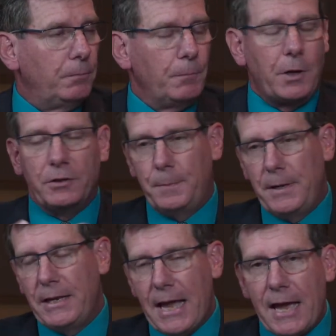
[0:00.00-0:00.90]
Because
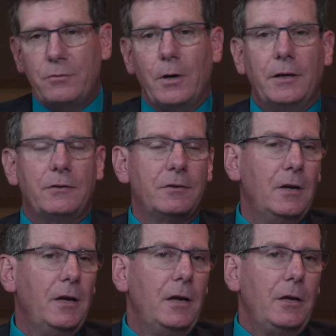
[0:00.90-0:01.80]
pediatrics,
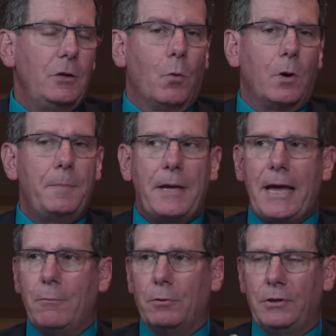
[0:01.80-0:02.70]
you want to be
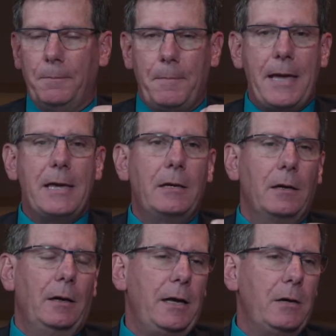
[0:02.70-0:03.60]
able to make
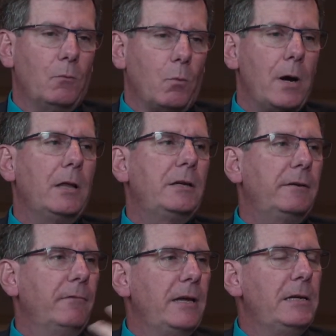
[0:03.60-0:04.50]
a
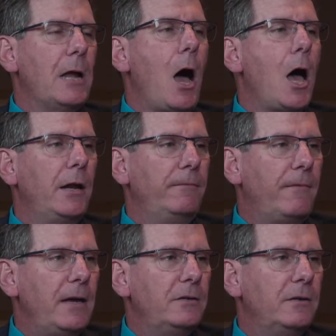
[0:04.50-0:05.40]
relatively
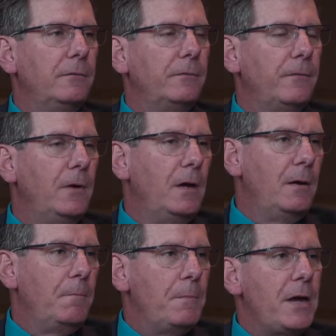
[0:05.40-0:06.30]
non-invasive
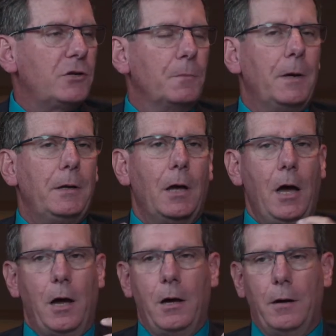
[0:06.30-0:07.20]
measurement
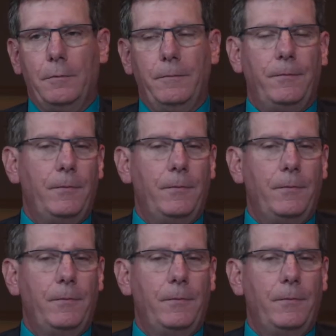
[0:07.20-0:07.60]
of